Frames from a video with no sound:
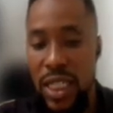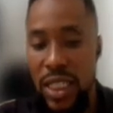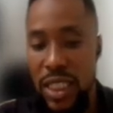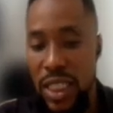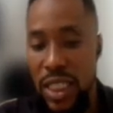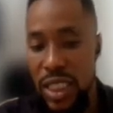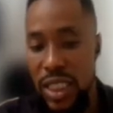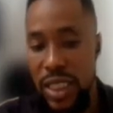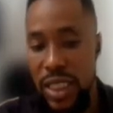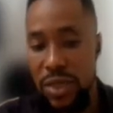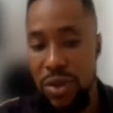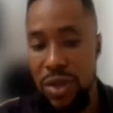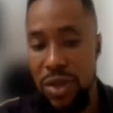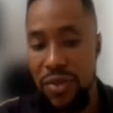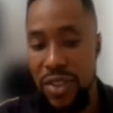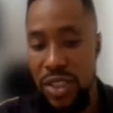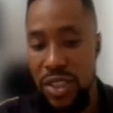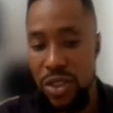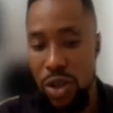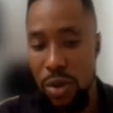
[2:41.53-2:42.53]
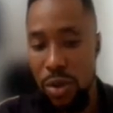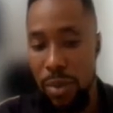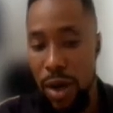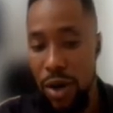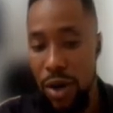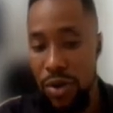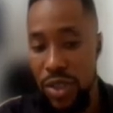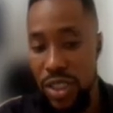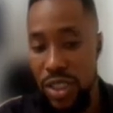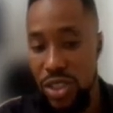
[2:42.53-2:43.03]
This T wave is
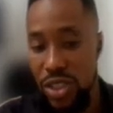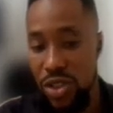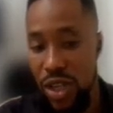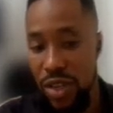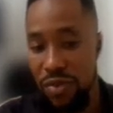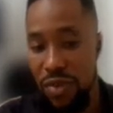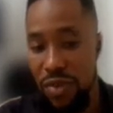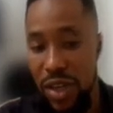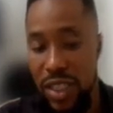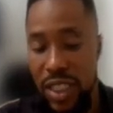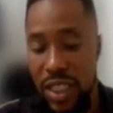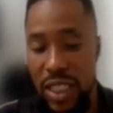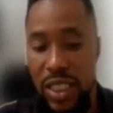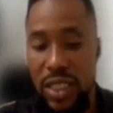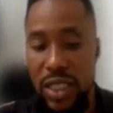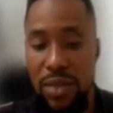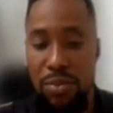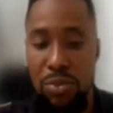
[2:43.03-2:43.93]
normal, it's not inverted.